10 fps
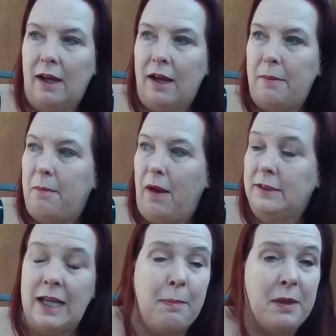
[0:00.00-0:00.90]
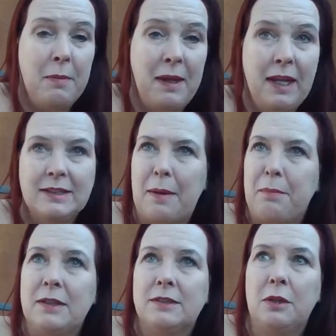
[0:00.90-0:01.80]
um, it's happened to me, it's
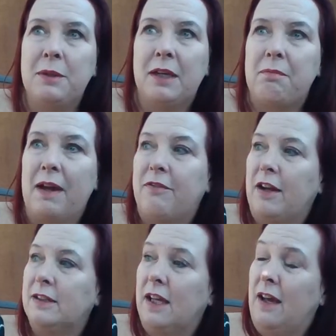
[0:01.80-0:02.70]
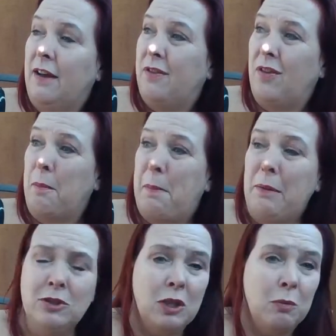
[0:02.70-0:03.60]
happened to so many of my friends. The
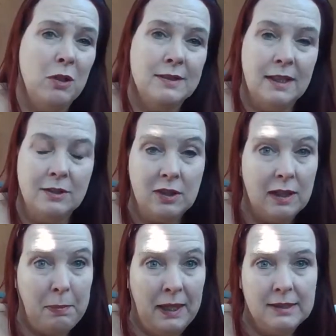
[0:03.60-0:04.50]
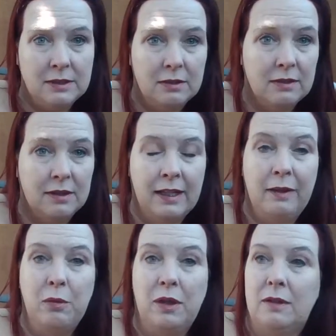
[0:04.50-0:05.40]
publisher will essentially punt.
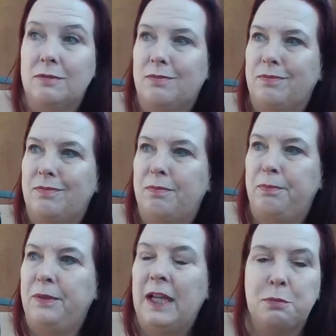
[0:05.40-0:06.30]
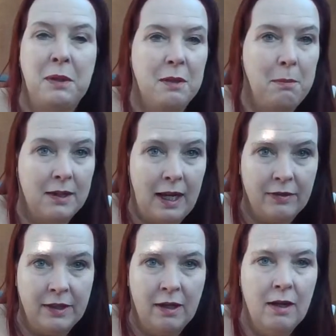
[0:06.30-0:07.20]
They will, yes, put the book
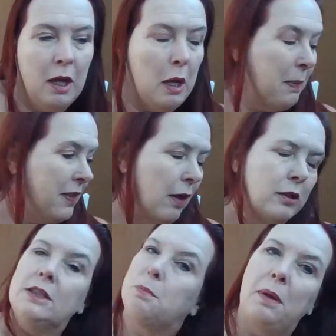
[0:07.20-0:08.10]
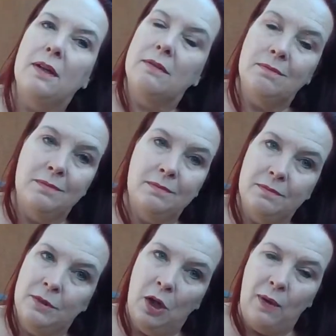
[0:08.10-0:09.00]
out there, but they'll just put
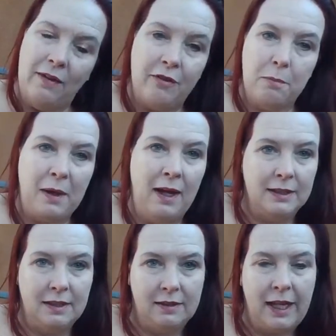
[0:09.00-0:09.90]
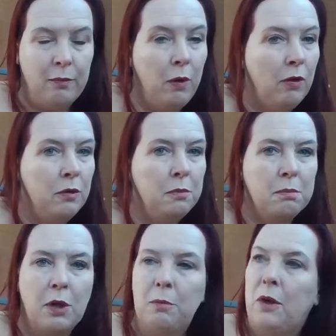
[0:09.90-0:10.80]
no effort behind it. They won't
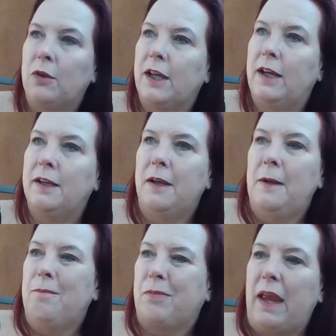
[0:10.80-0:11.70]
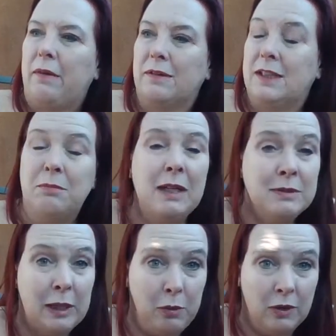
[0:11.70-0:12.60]
promote it. They
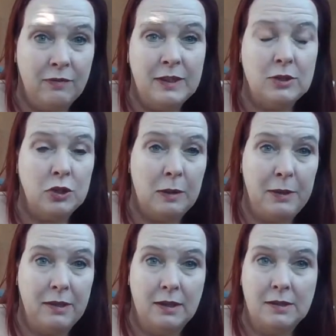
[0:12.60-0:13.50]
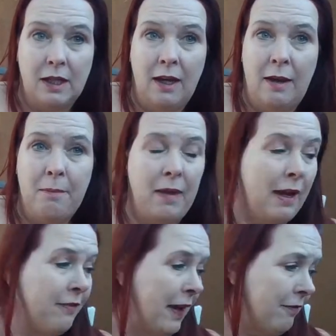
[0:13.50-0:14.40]
sometimes they won't even distribute it. Um,
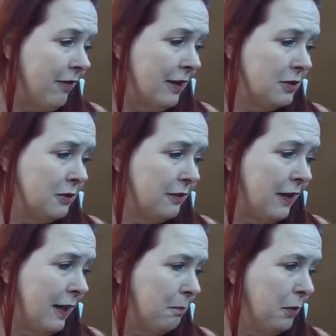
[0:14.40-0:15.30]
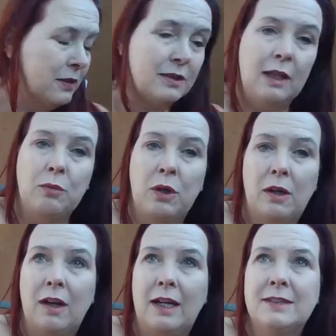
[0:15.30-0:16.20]
I've had friends who have had books that
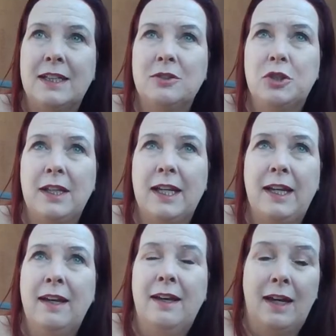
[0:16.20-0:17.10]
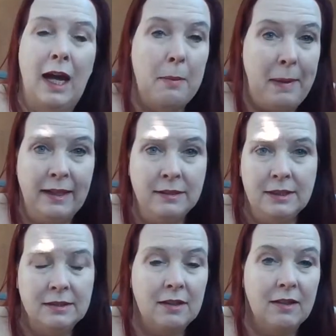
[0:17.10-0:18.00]
were essentially
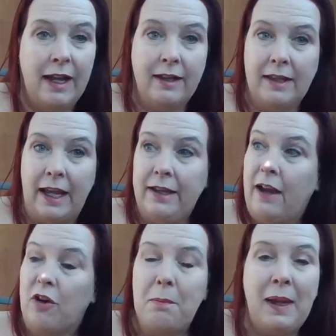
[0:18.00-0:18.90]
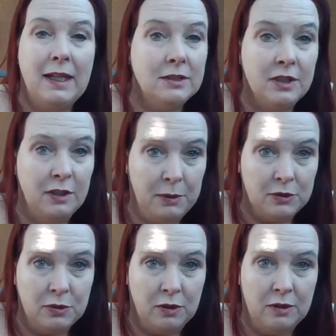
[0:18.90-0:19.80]
abandoned, like they never made it to the
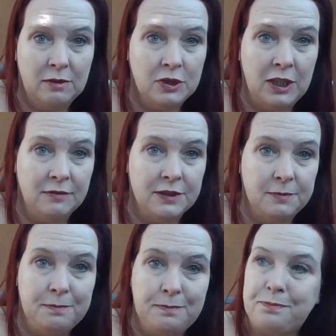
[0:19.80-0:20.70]
bookstore shelves